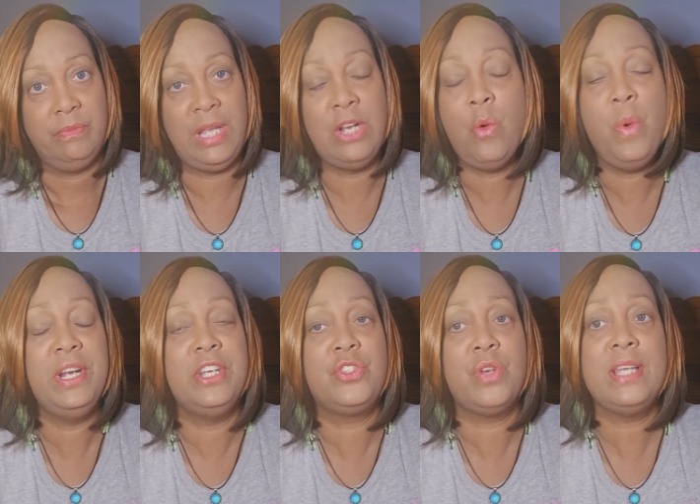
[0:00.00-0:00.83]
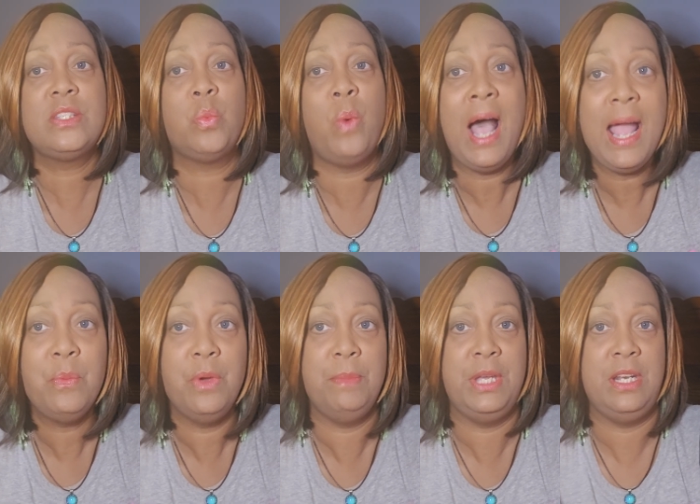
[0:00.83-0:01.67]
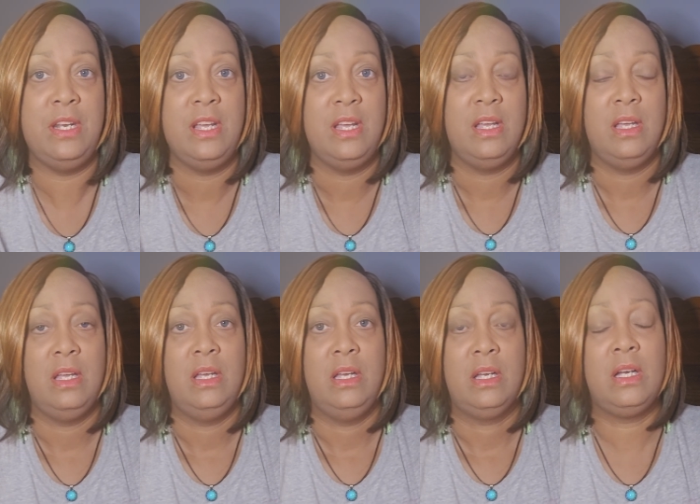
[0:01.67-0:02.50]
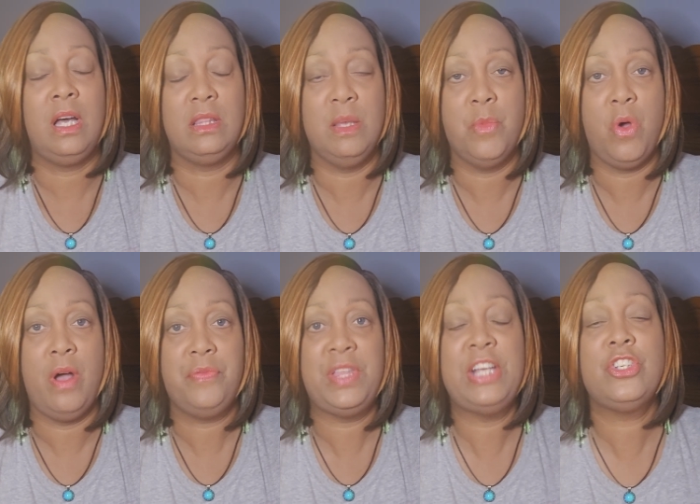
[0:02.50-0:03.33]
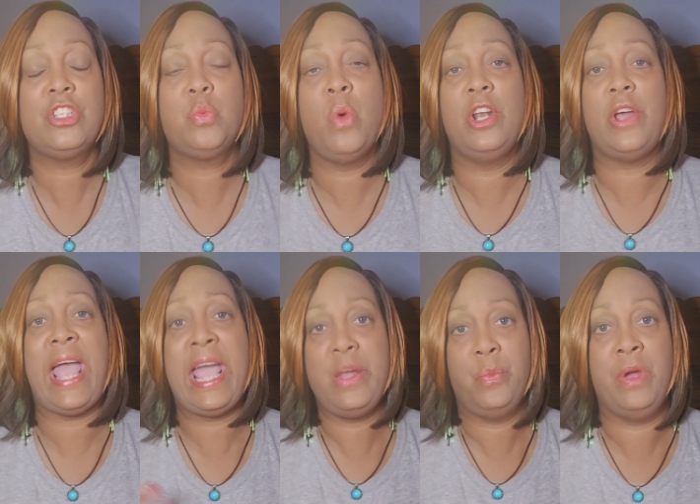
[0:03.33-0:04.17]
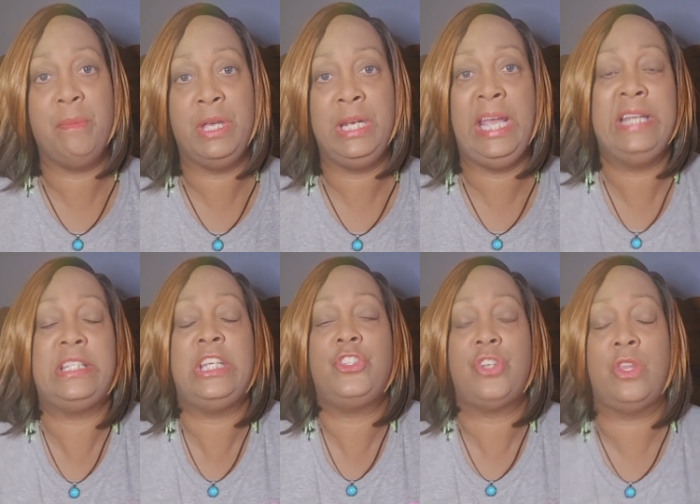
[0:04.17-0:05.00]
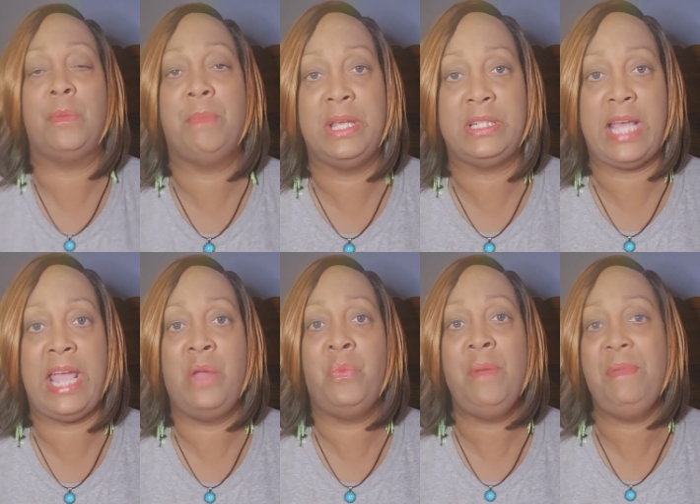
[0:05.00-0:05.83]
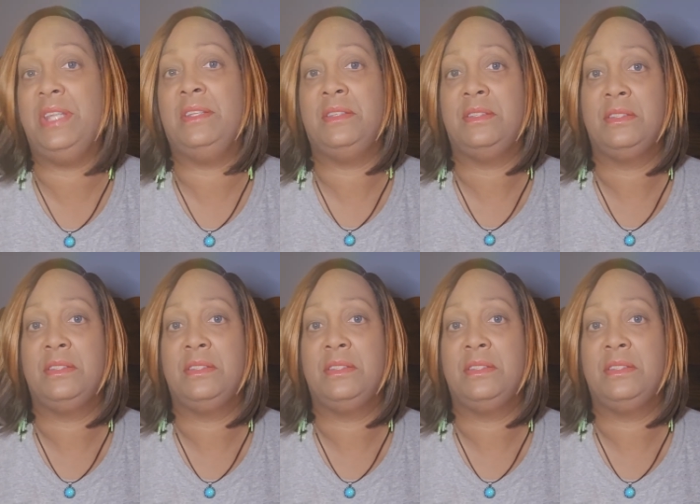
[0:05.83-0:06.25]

They don't want to address why women cut them off. They just want to hate women and teach other men to hate women.